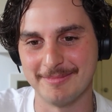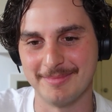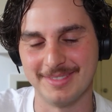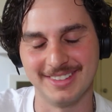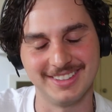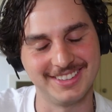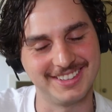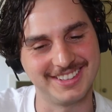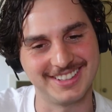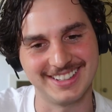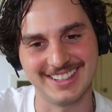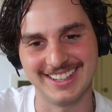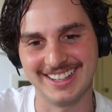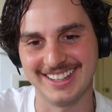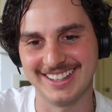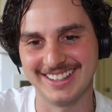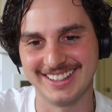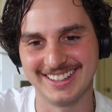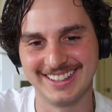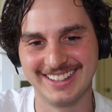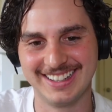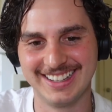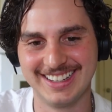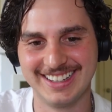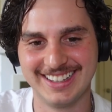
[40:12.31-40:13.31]
It's
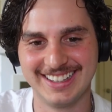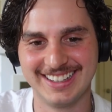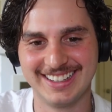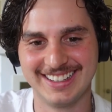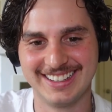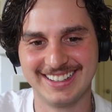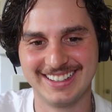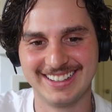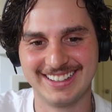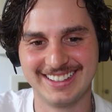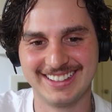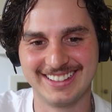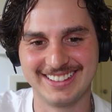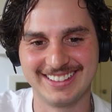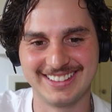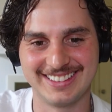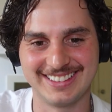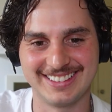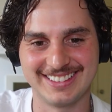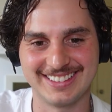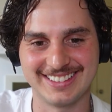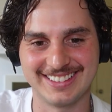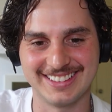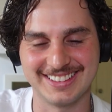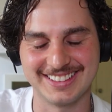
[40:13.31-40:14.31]

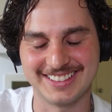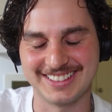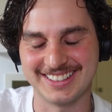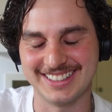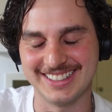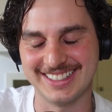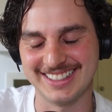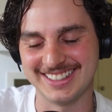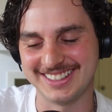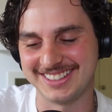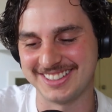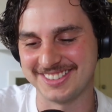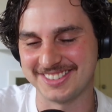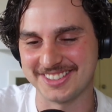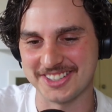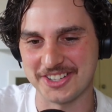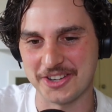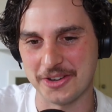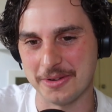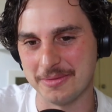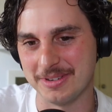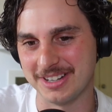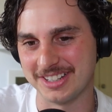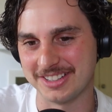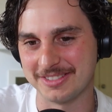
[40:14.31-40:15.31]
just a
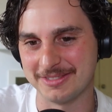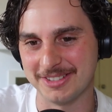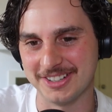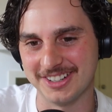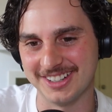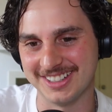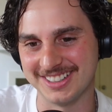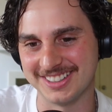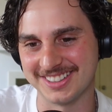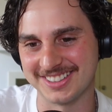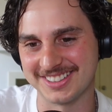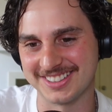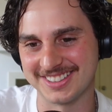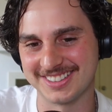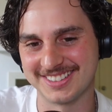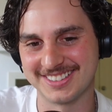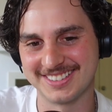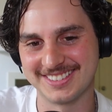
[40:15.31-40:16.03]
human experience.